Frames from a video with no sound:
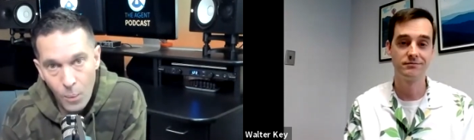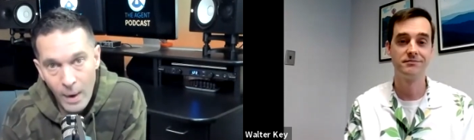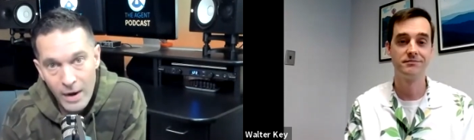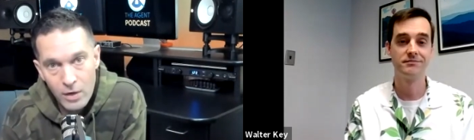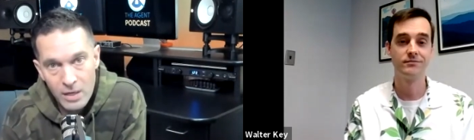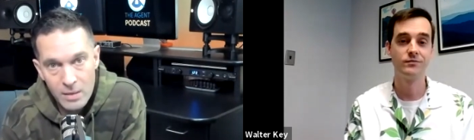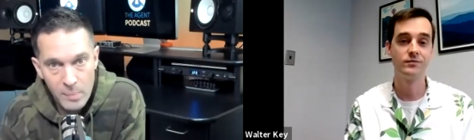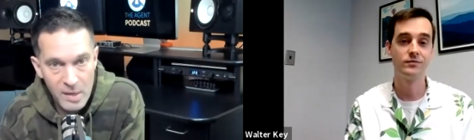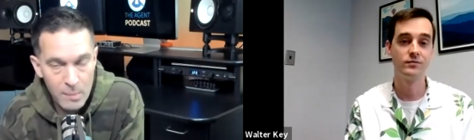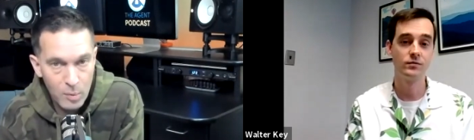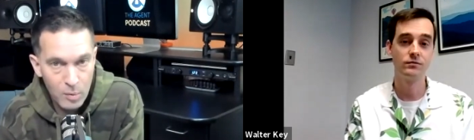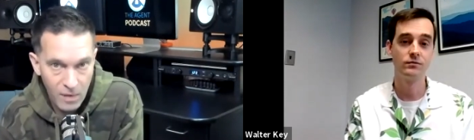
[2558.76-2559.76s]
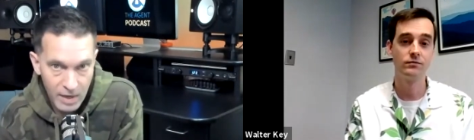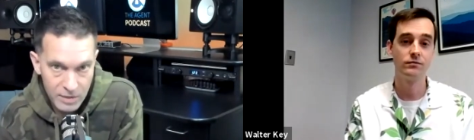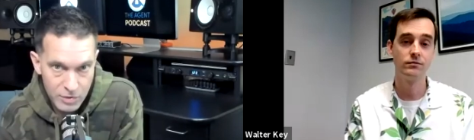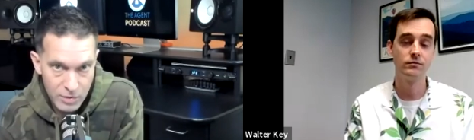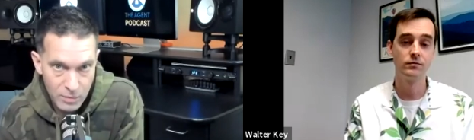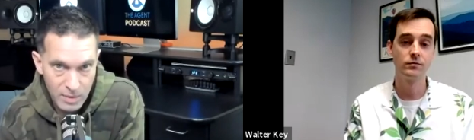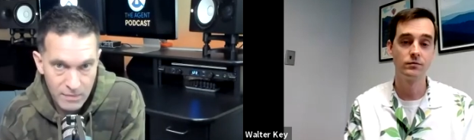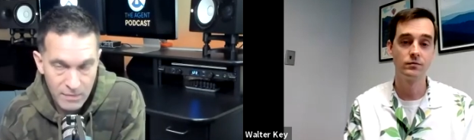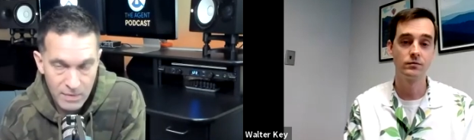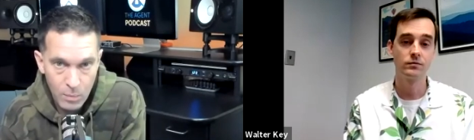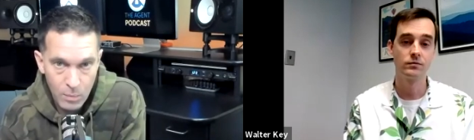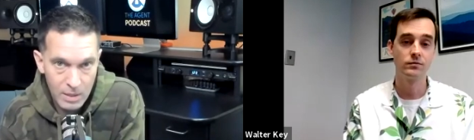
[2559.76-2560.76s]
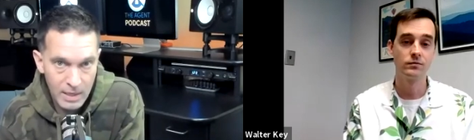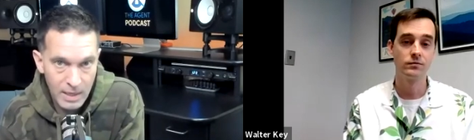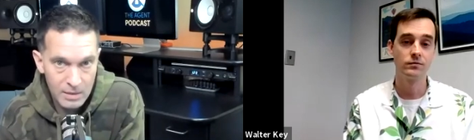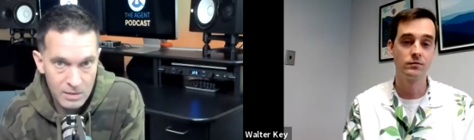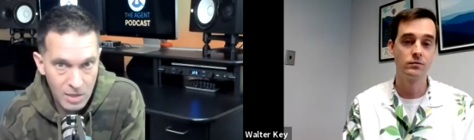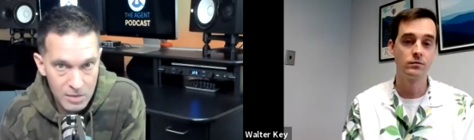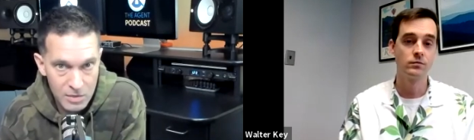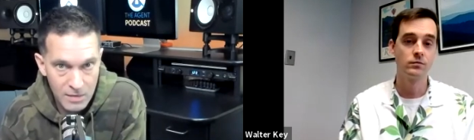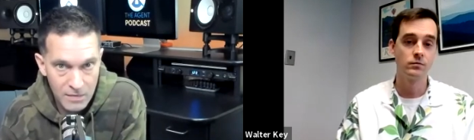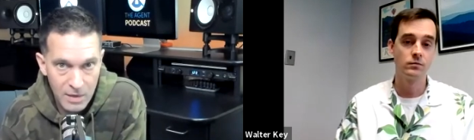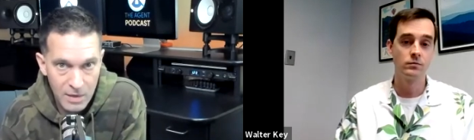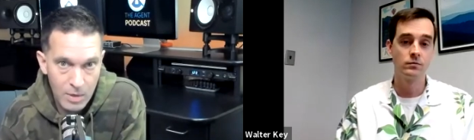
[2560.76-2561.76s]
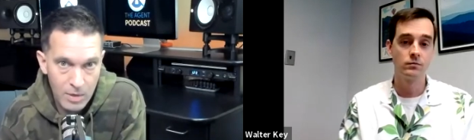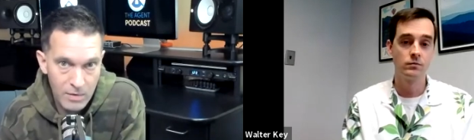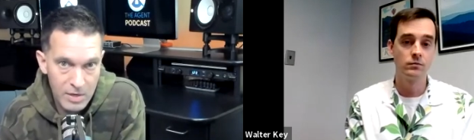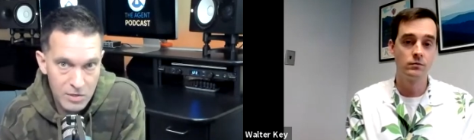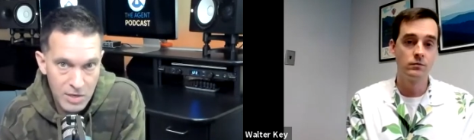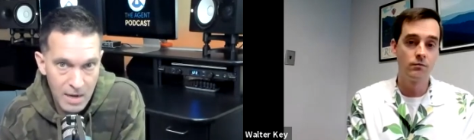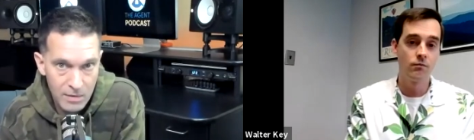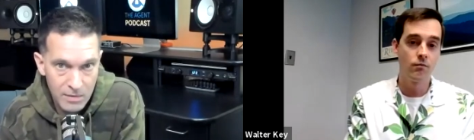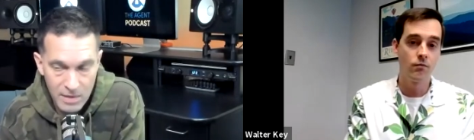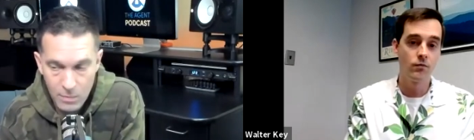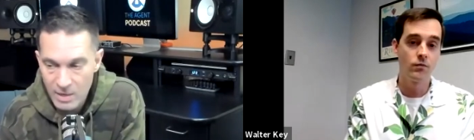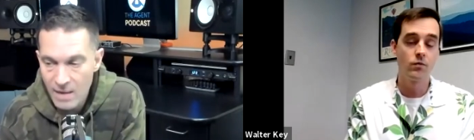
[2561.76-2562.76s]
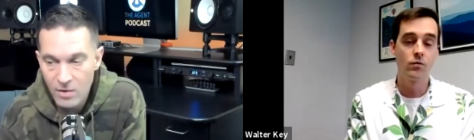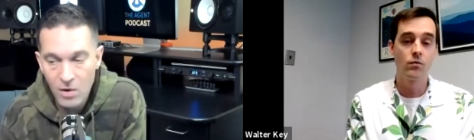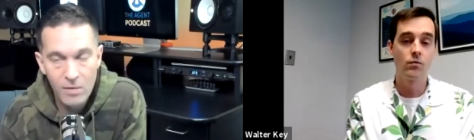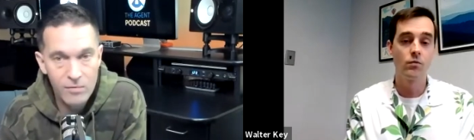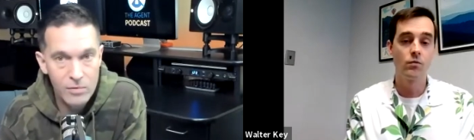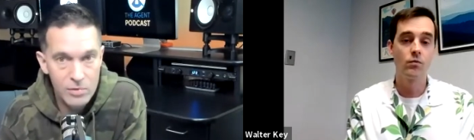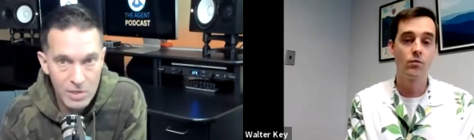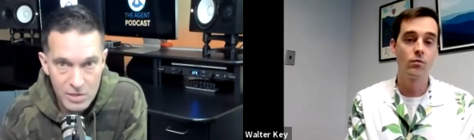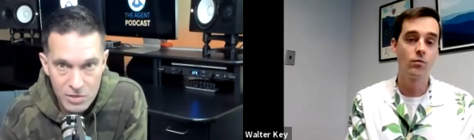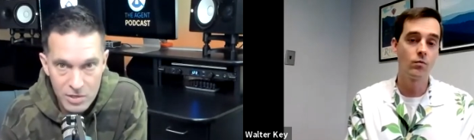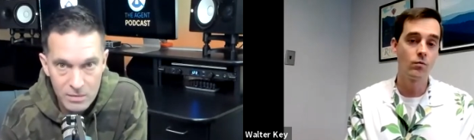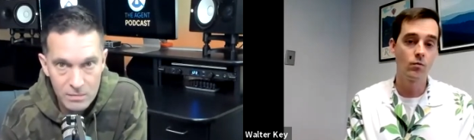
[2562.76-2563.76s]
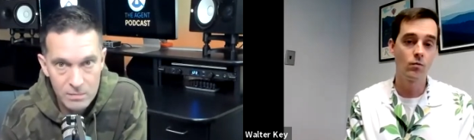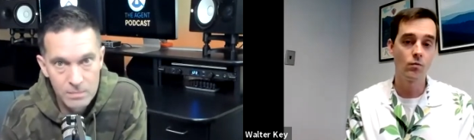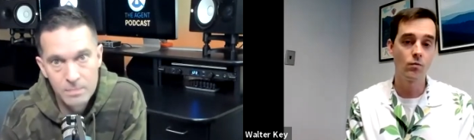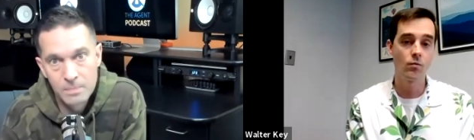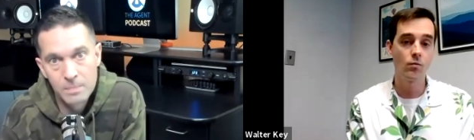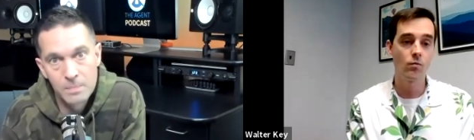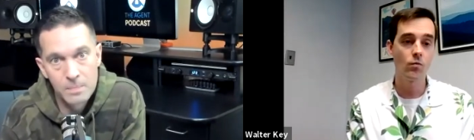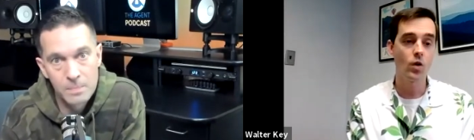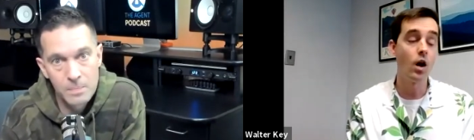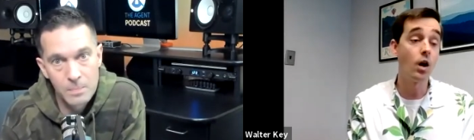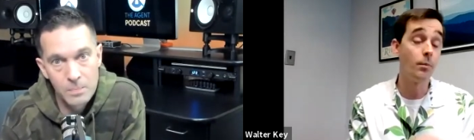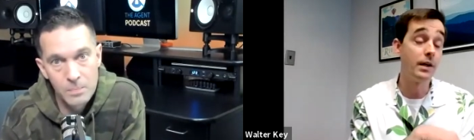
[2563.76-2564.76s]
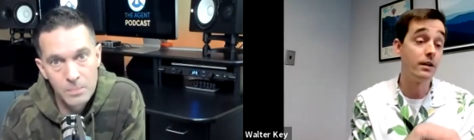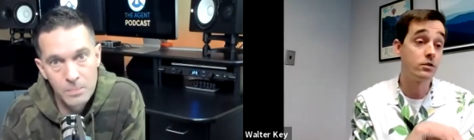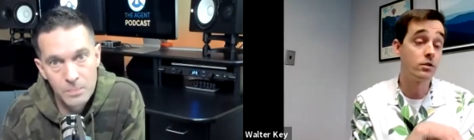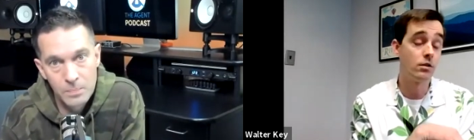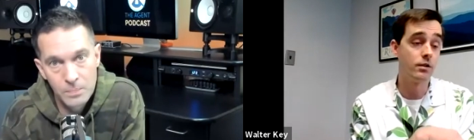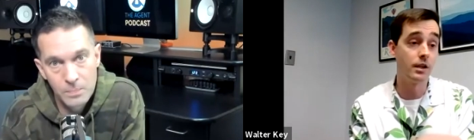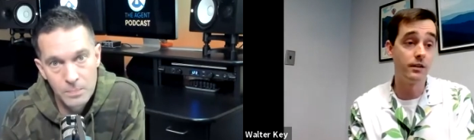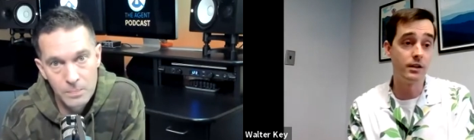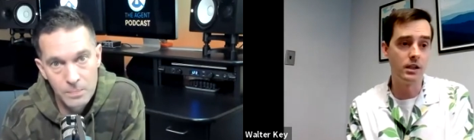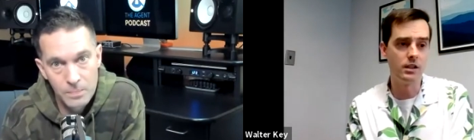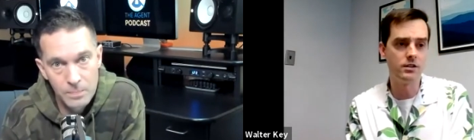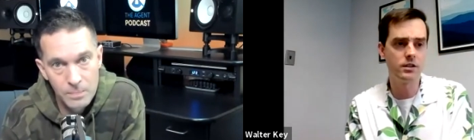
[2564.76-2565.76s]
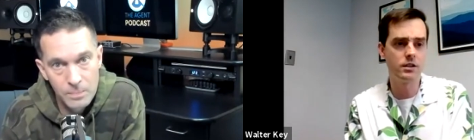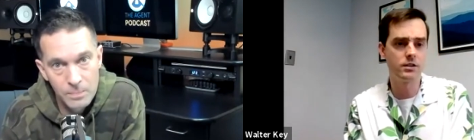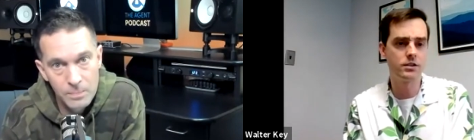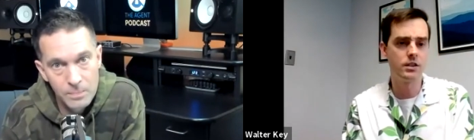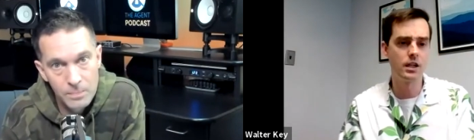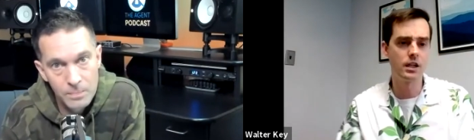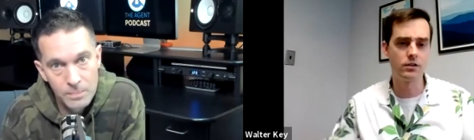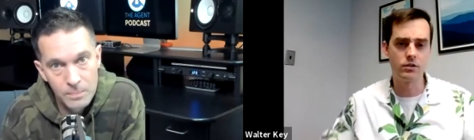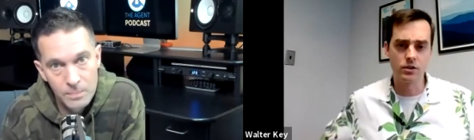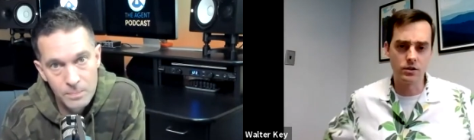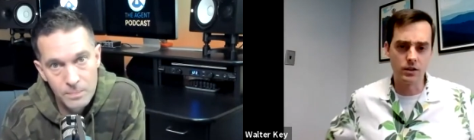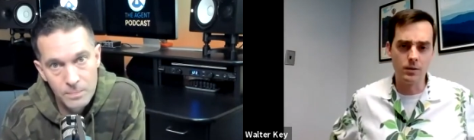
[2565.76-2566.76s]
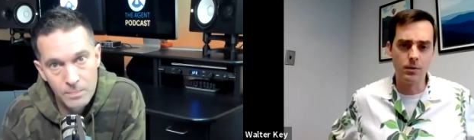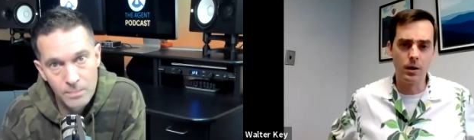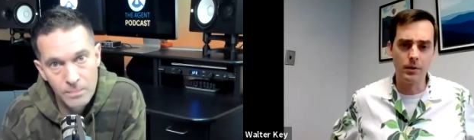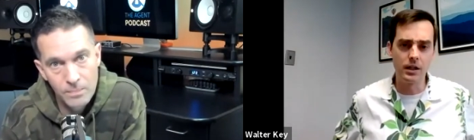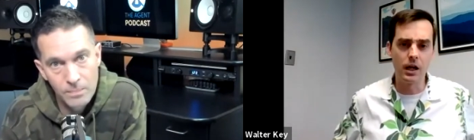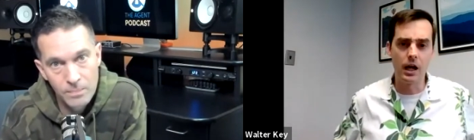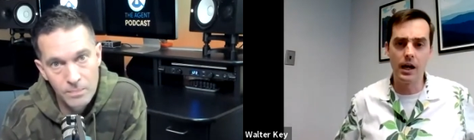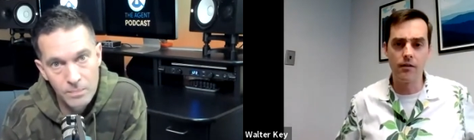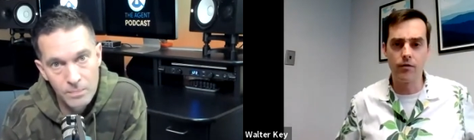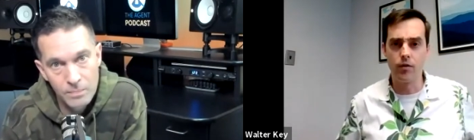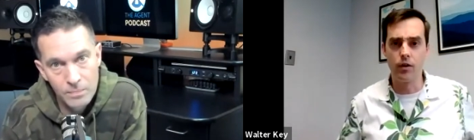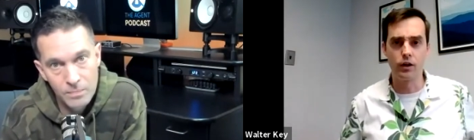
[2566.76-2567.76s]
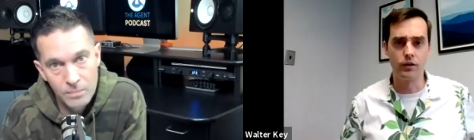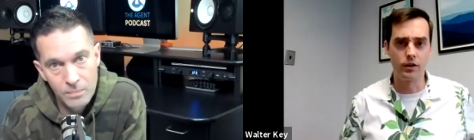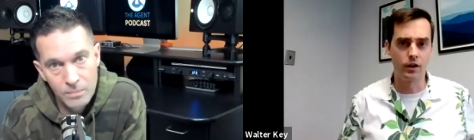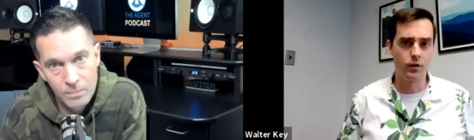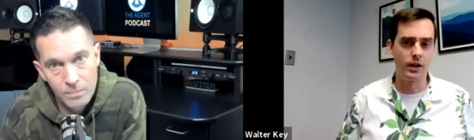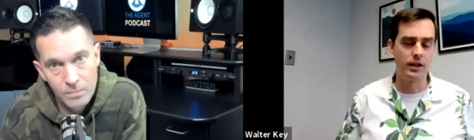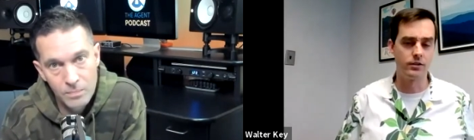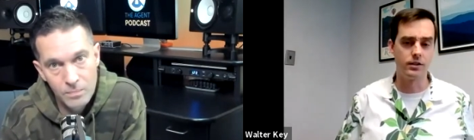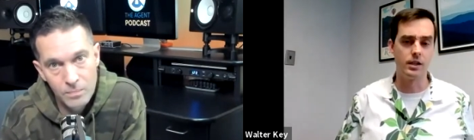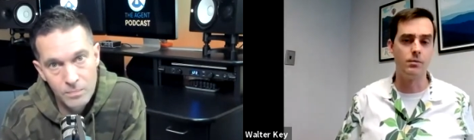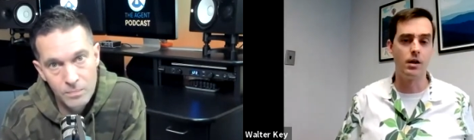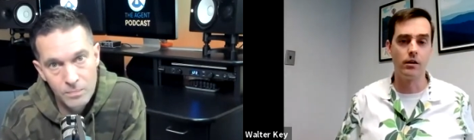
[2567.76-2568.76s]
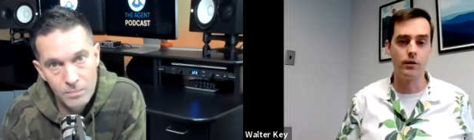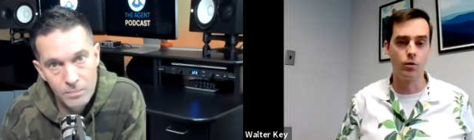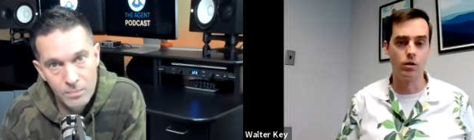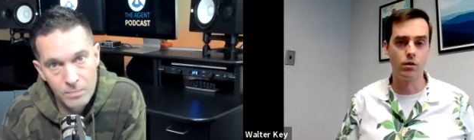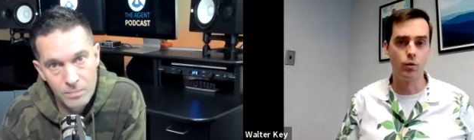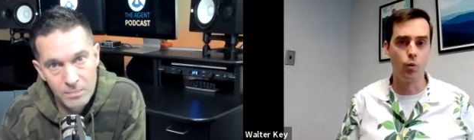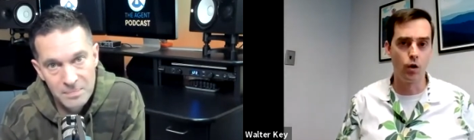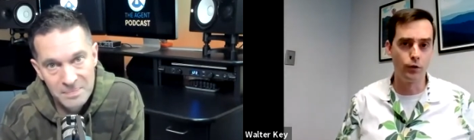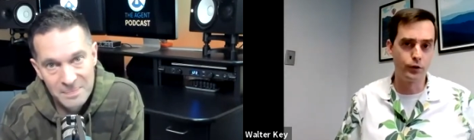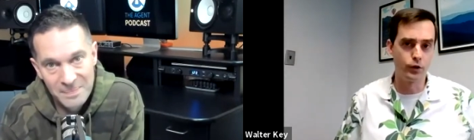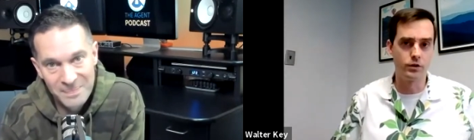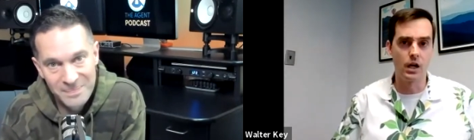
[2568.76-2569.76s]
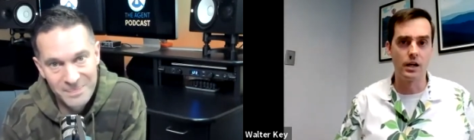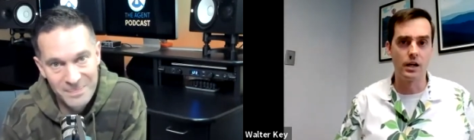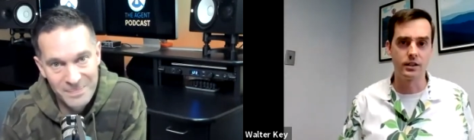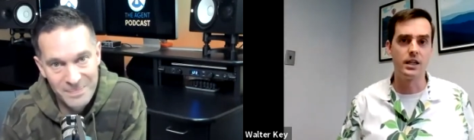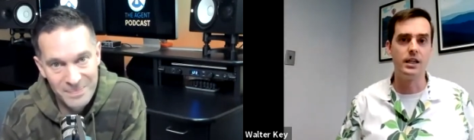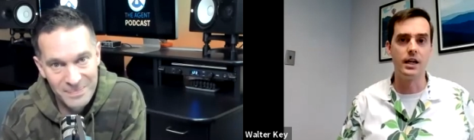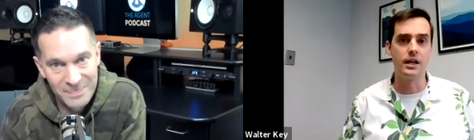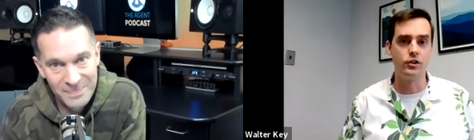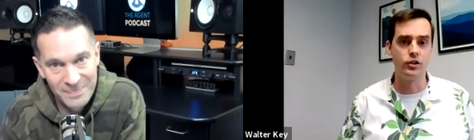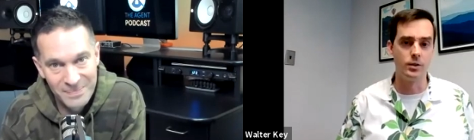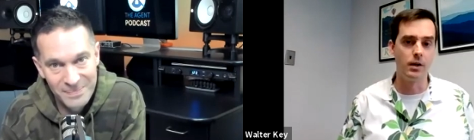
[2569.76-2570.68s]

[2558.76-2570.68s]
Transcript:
Speaker 1: Where can people find you if they want to get in touch, if they want to reach out, if they want to have a conversation?
Speaker 2: Oh, man. So the, the easiest thing is just email me. I have the, the greatest email in the world, walter dot key at